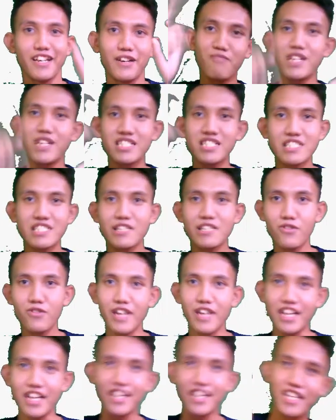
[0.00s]
P
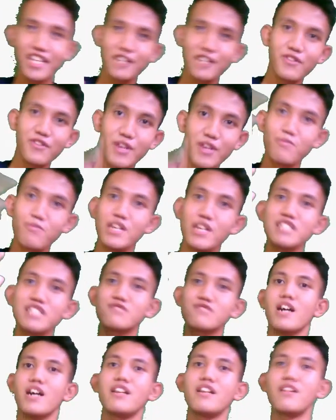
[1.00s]
implies Q and Q
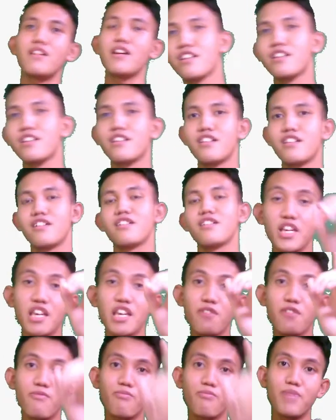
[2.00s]
implies P.
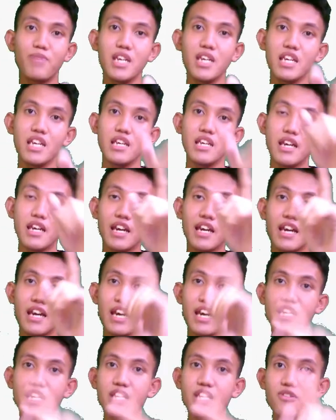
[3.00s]
So if P
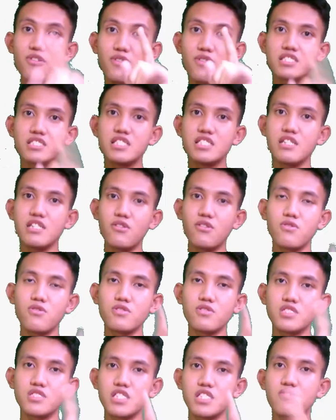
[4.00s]
and Q is
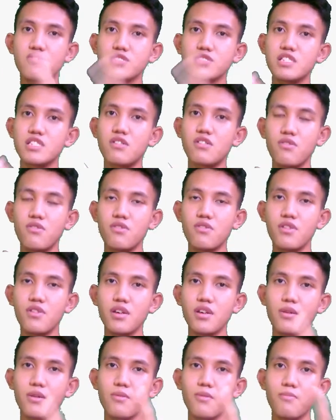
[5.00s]
0 0
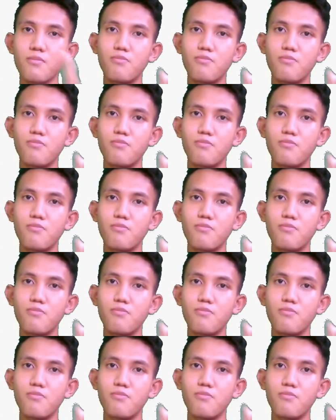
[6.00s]
0,